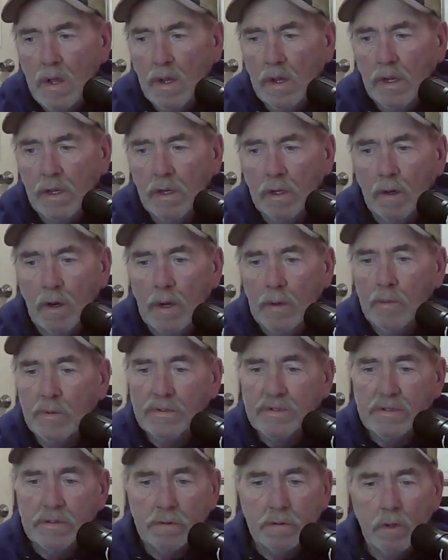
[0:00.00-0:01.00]
You know, I
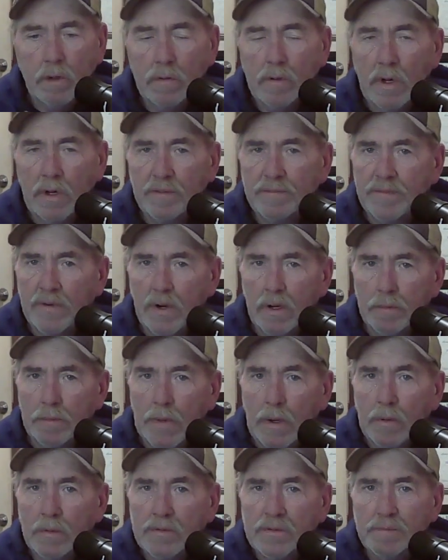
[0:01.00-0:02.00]
wasn't grown on a farm, I
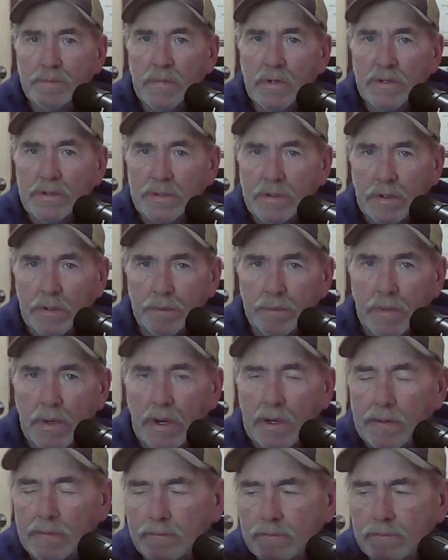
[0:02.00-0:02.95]
was a military brat.